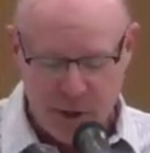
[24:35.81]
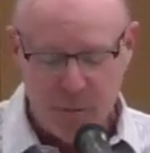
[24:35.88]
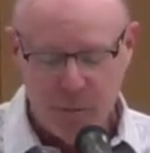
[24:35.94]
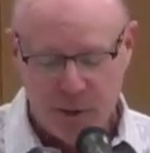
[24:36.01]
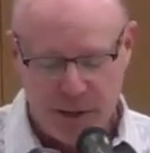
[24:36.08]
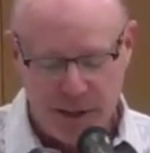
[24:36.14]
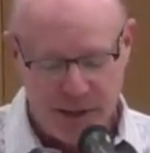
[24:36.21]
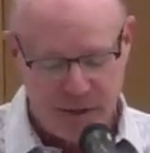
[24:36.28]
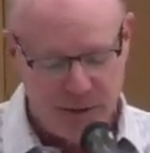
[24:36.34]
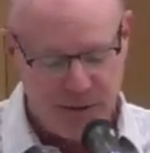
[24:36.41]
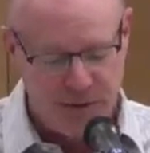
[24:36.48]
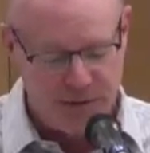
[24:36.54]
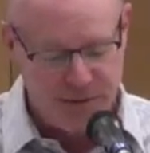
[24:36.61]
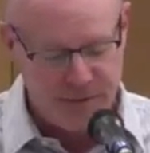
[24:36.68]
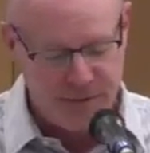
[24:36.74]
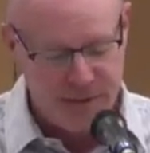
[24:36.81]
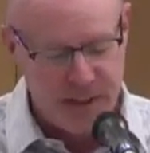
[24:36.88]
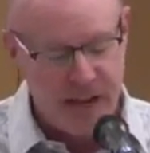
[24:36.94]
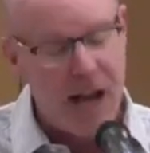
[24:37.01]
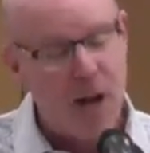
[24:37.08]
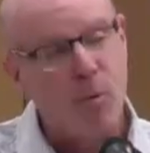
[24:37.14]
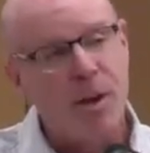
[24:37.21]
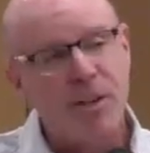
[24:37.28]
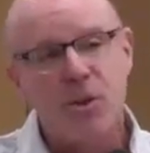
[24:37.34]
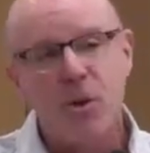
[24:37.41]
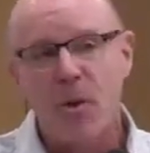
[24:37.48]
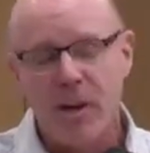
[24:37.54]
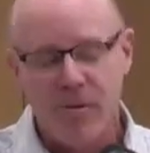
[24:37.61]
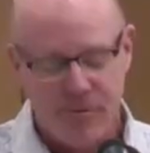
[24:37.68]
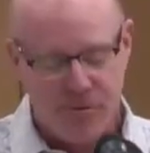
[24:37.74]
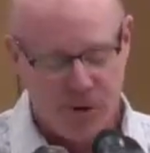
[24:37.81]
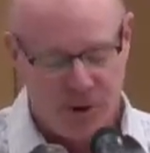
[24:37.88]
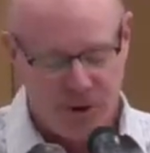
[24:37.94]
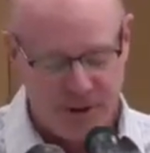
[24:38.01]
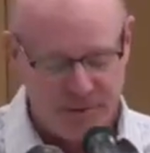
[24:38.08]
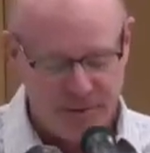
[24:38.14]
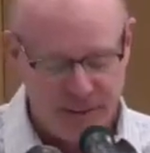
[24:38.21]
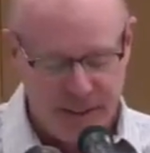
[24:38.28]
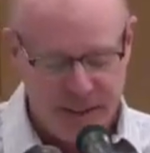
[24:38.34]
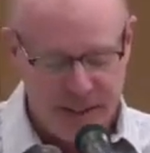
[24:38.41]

complaint I went away full,